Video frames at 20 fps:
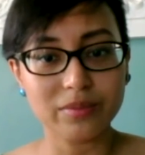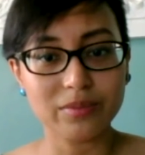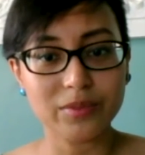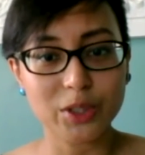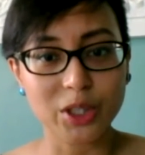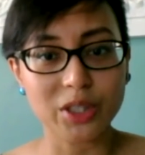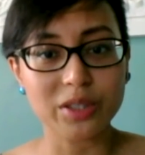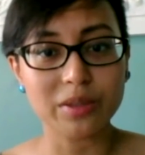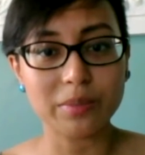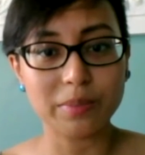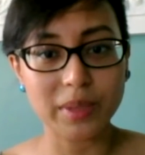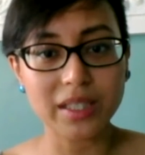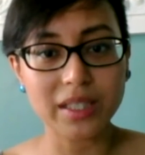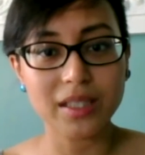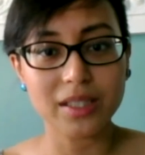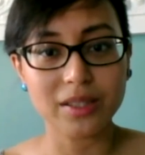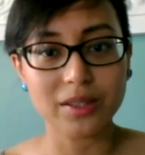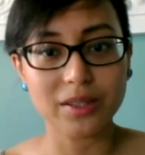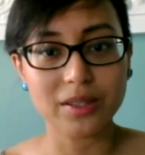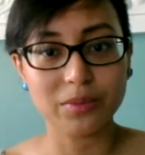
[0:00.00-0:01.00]
just
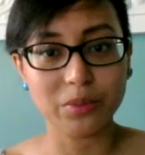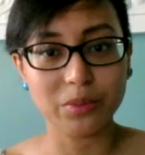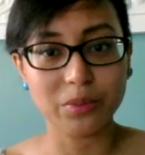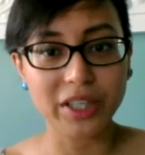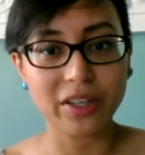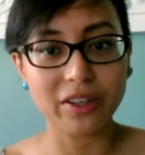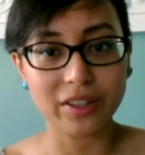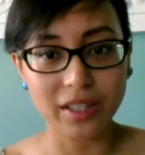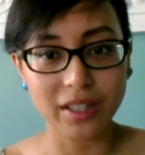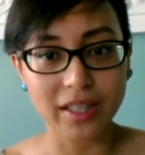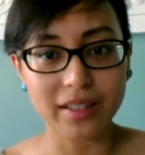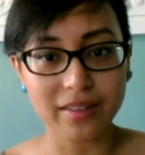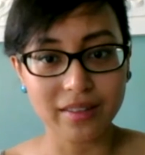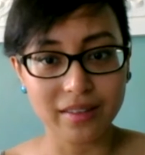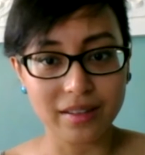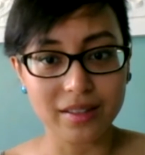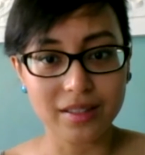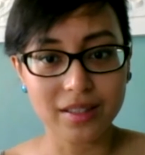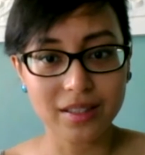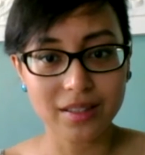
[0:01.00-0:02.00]
because we are like
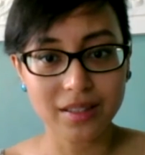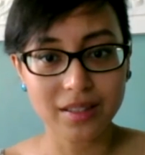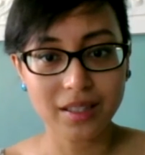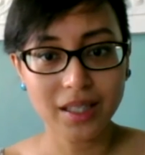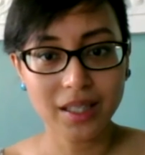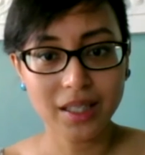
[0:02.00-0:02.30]
this.